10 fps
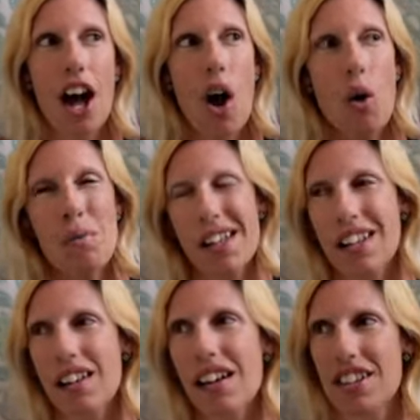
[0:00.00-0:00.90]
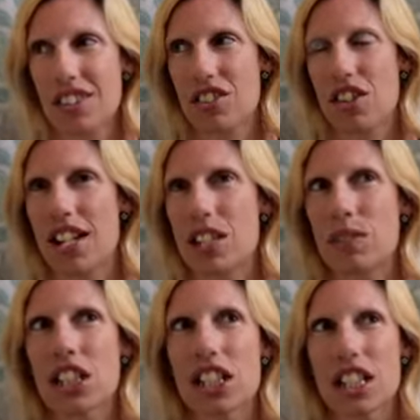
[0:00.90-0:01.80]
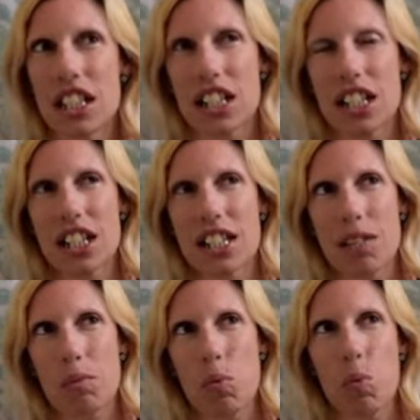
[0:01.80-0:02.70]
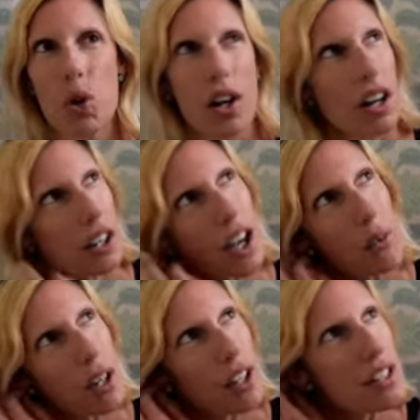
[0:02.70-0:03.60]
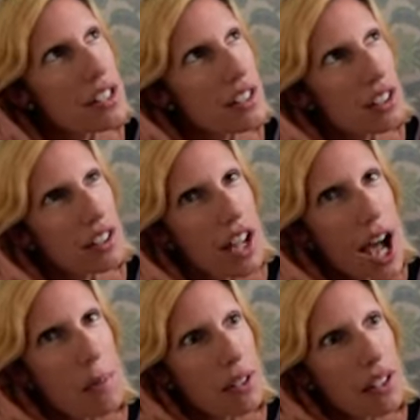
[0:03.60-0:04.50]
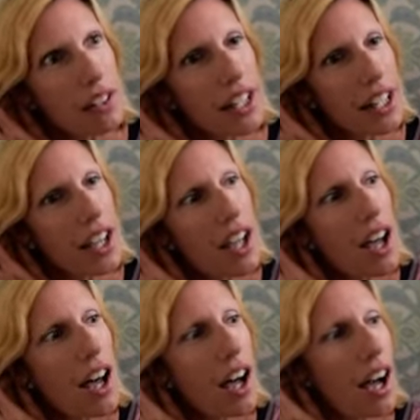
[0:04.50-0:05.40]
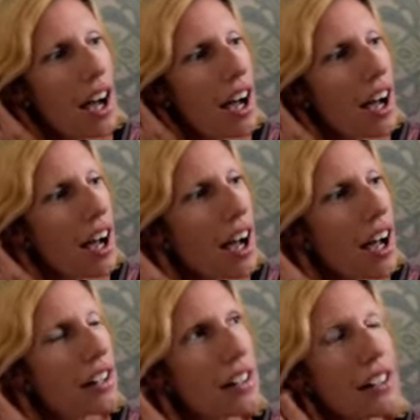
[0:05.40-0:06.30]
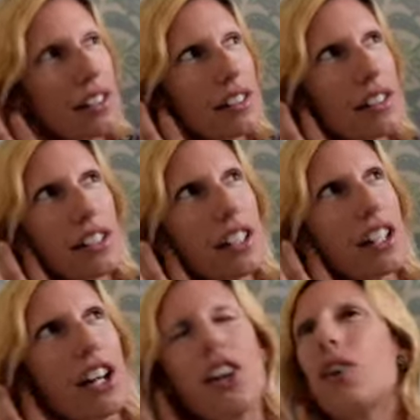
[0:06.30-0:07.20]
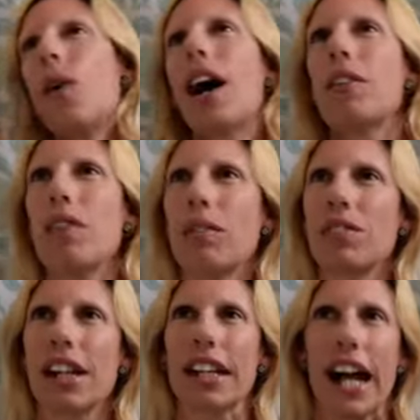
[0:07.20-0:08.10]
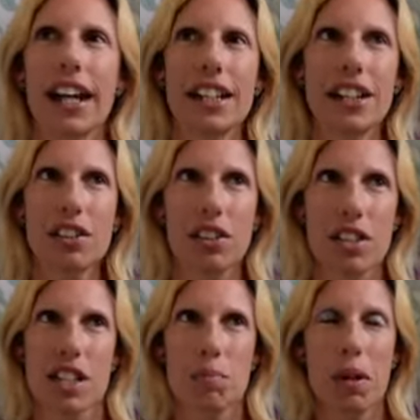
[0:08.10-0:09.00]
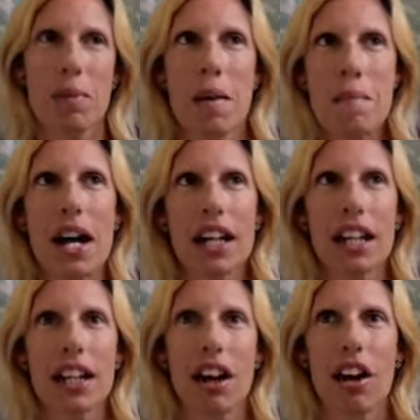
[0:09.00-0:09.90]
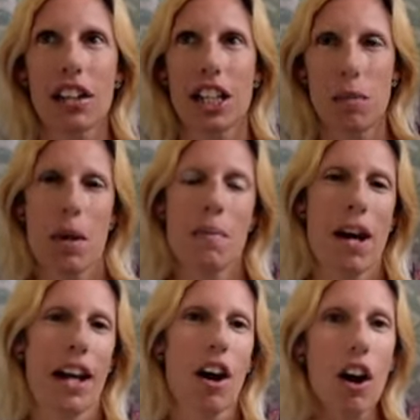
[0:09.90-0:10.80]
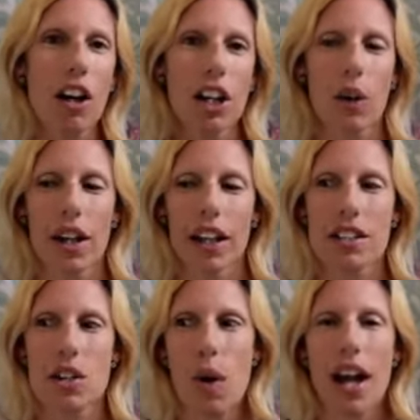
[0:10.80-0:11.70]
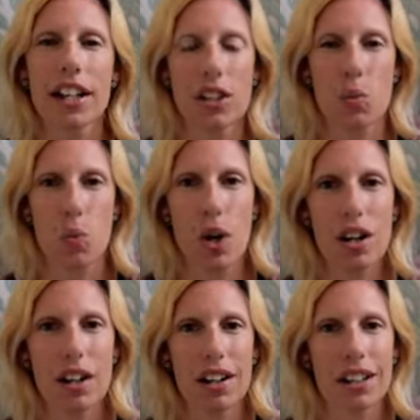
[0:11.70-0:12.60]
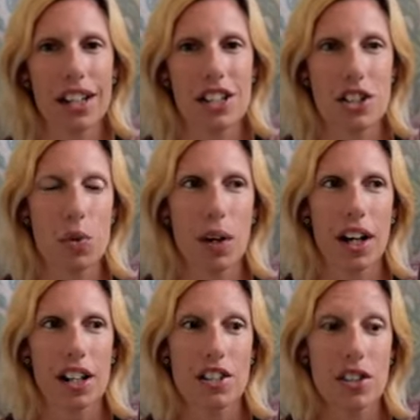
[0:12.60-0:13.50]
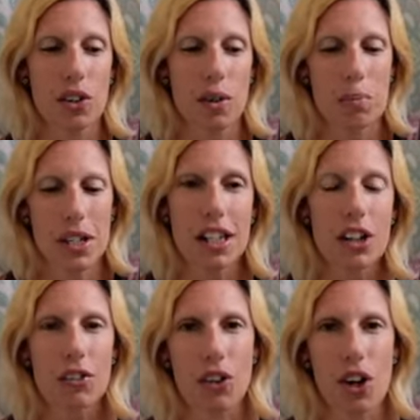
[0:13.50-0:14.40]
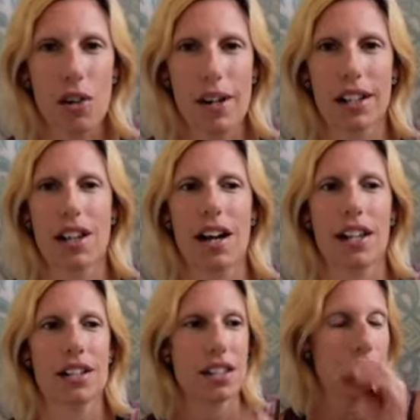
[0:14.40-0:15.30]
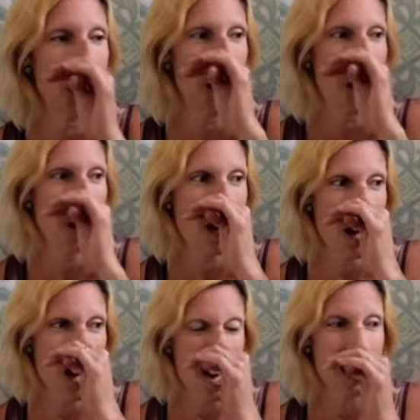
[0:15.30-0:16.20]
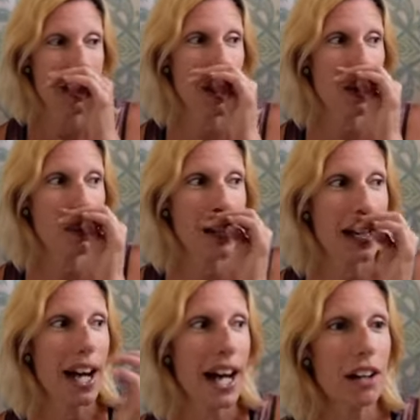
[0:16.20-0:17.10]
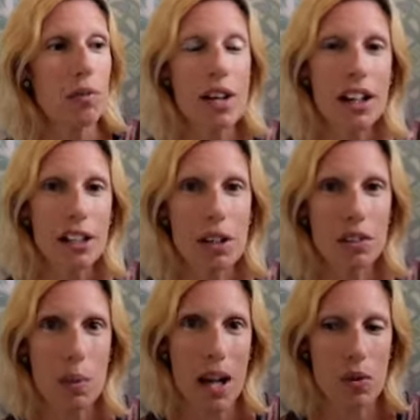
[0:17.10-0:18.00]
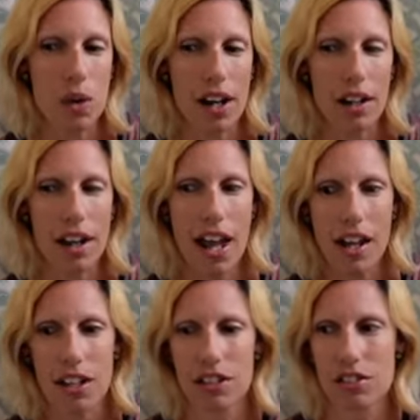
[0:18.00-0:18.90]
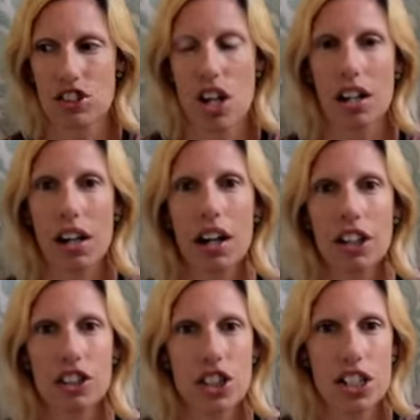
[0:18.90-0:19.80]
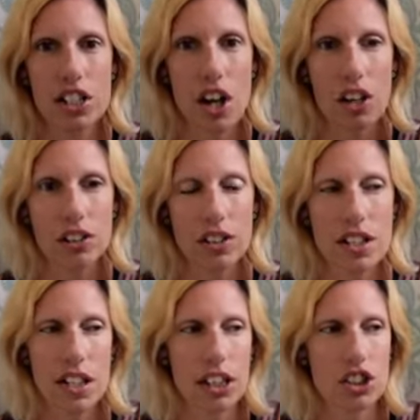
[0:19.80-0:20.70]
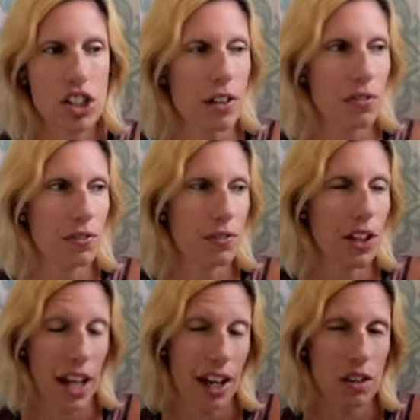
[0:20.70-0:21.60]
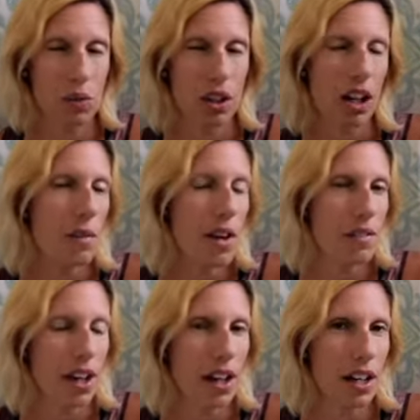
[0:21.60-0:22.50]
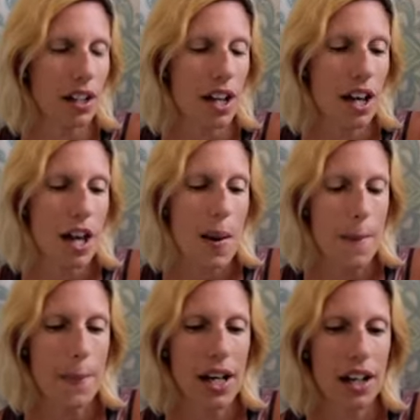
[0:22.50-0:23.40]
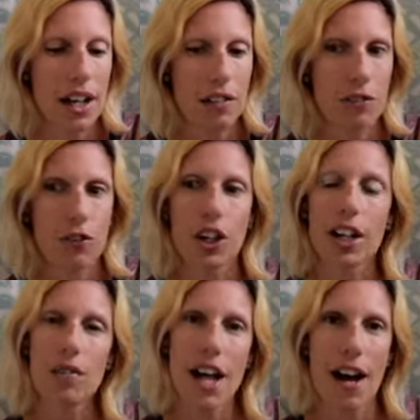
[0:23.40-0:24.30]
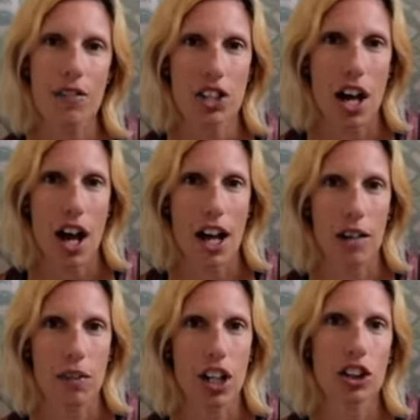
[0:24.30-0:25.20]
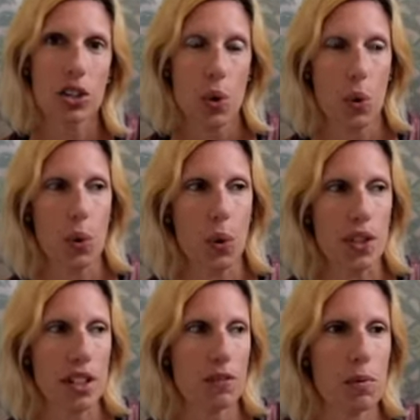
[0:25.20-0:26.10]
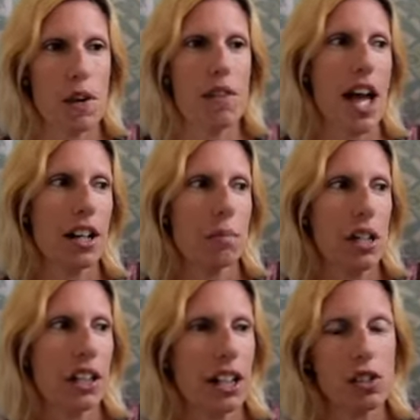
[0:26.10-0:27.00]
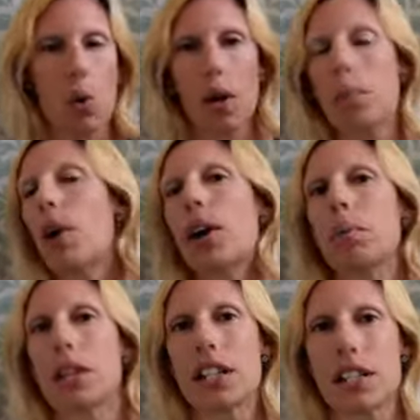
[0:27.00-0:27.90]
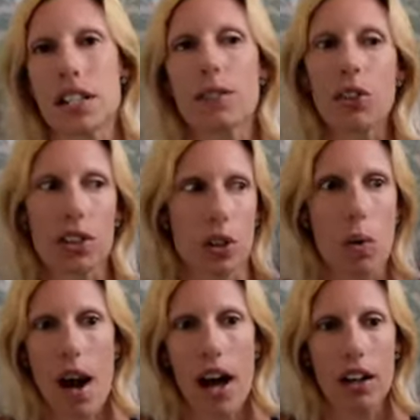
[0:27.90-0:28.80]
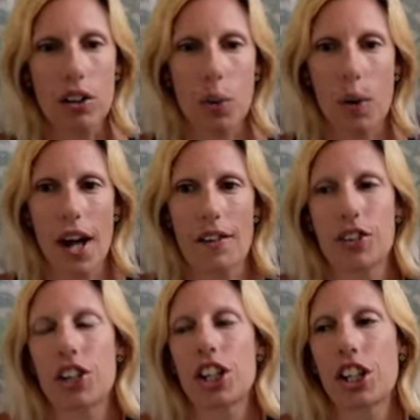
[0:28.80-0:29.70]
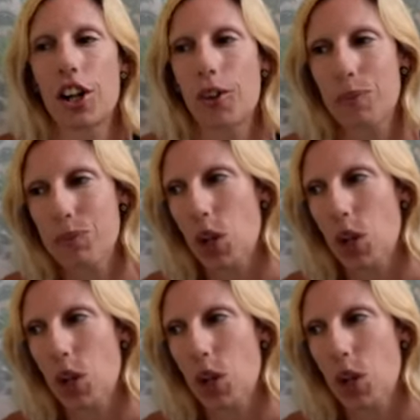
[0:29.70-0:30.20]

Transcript: Oh my gosh, the transmission's gonna need some work. What else could happen? Like, you know, I'm like, I need to spend my money on keeping my car going so I can work and do what I do and be there for all my clients, you know? So I'm like, I'm not gonna be able to pay rent and shell out hundreds of dollars. Like, Jeff can work on my van, But for him to have the time and the tools and for my van to be like torn apart in pieces for a little while or whatever, you know?